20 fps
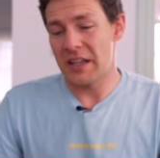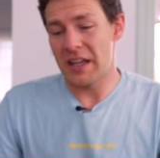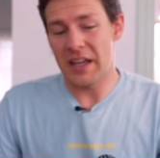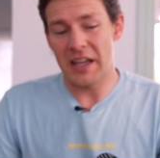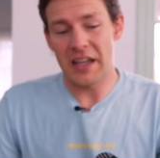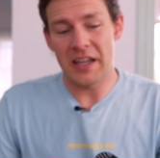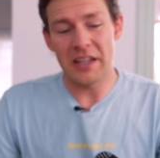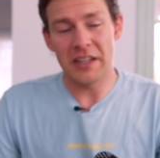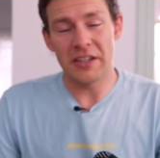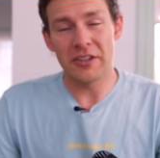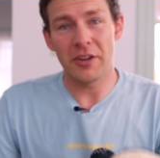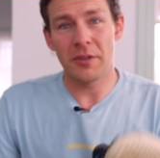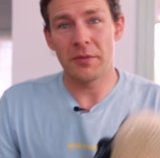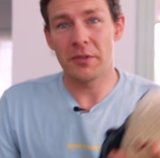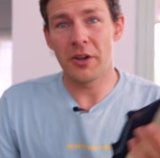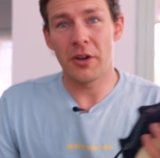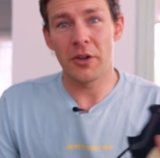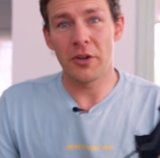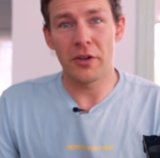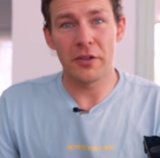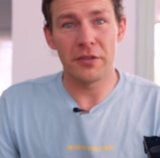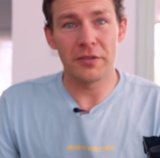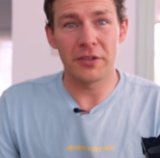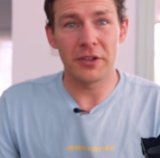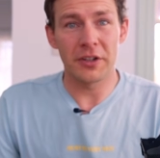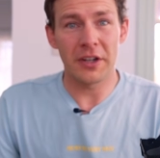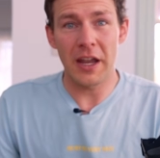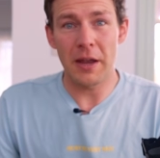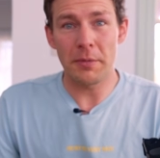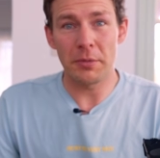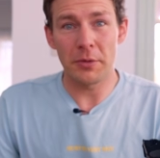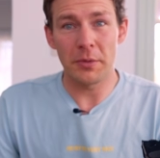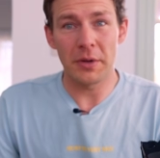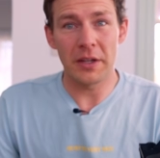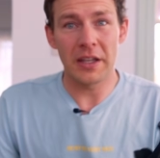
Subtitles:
and I'm going off for a camp on the